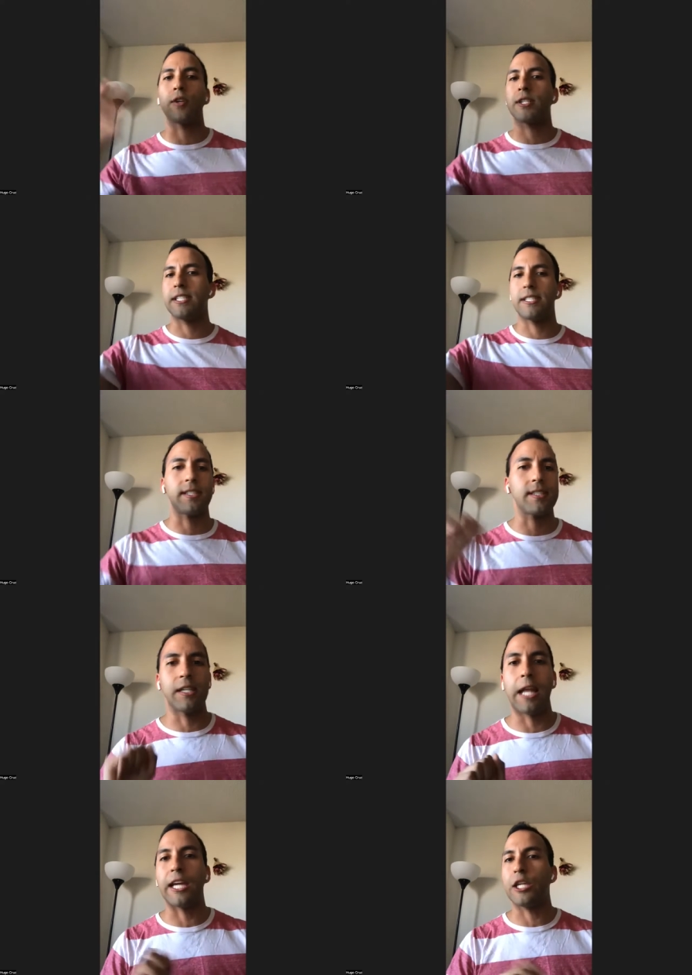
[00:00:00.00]
versus
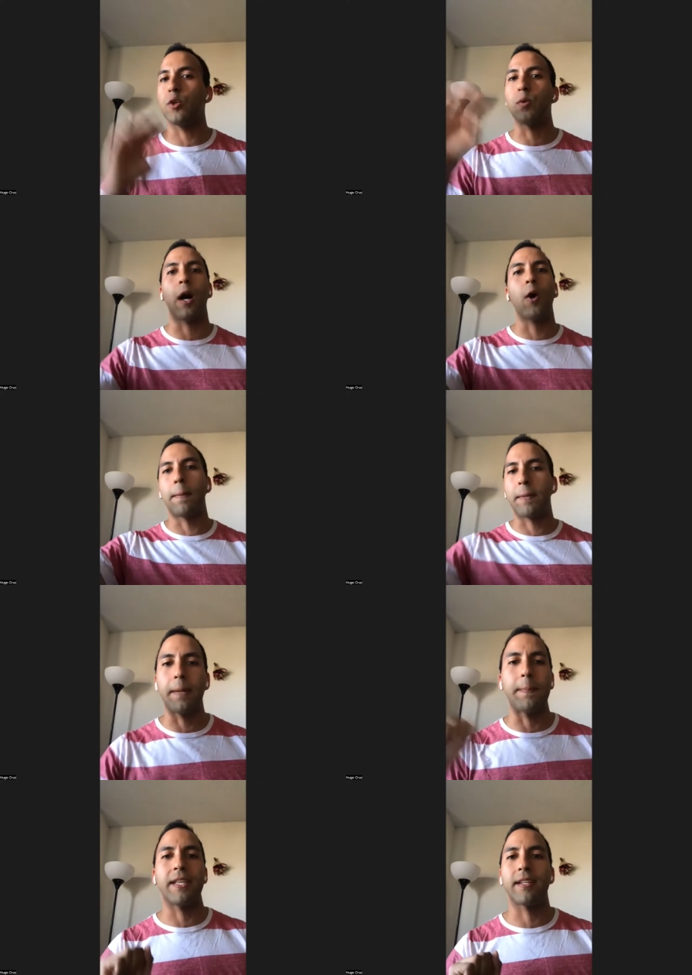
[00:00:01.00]
not you. Oh, I'm going
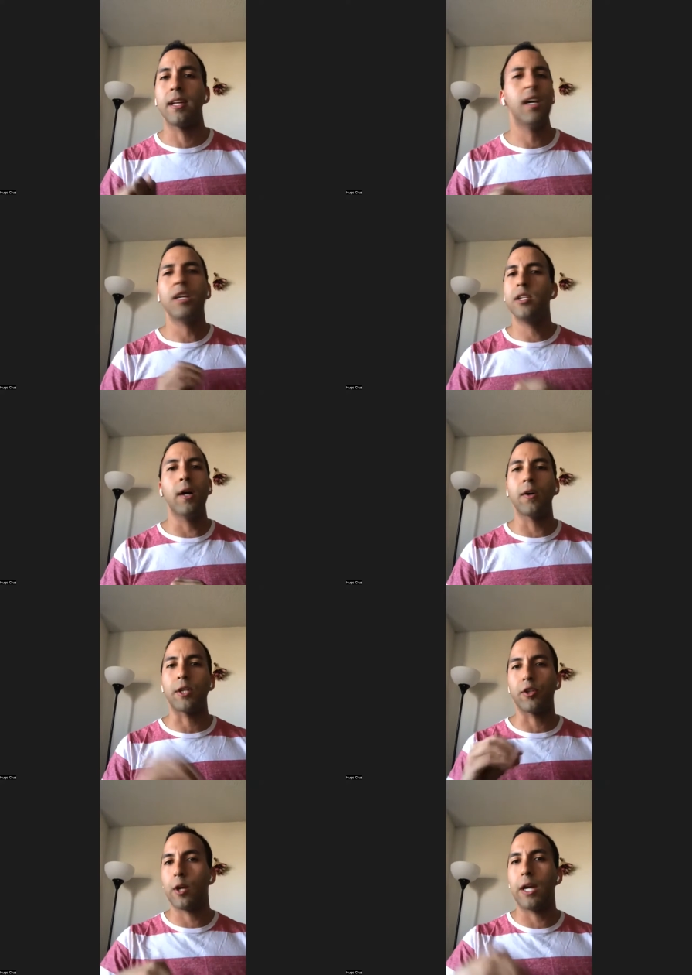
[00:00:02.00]
to be this. No,
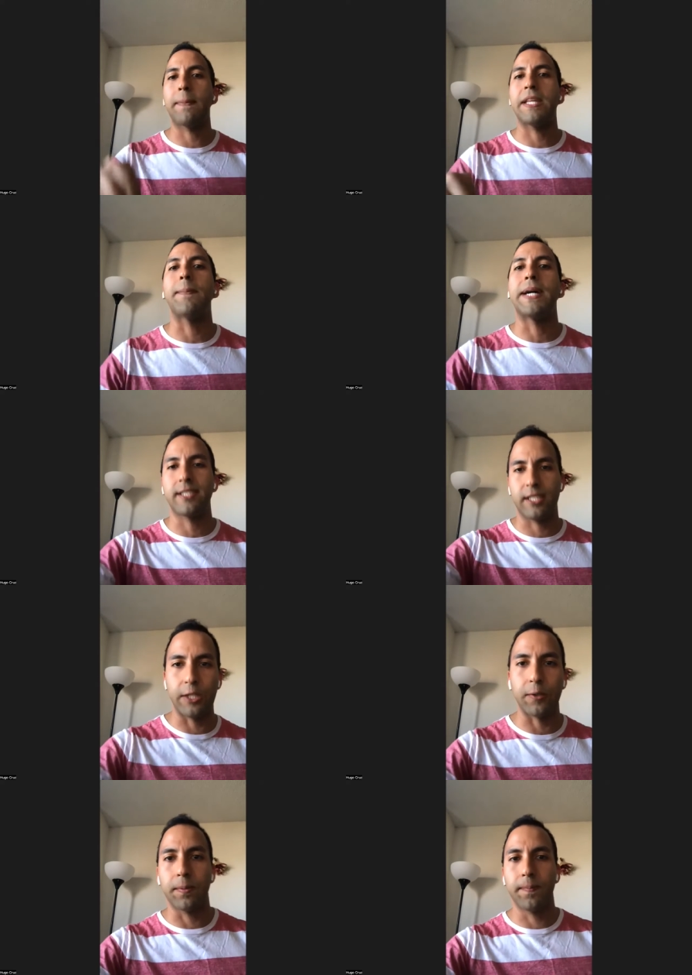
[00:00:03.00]
you're trying to be the best
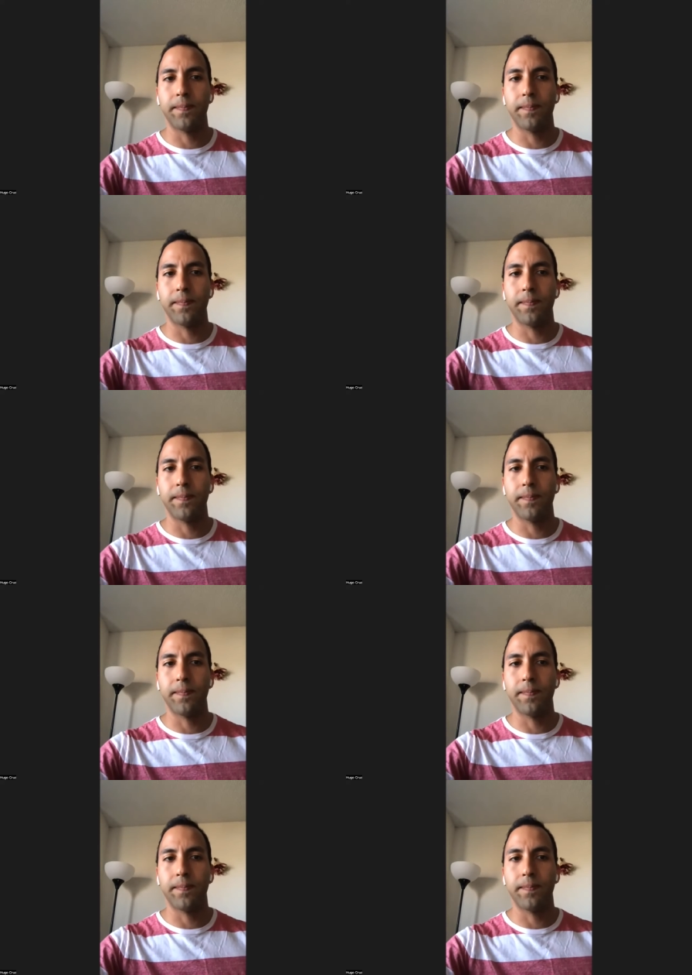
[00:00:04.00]
you.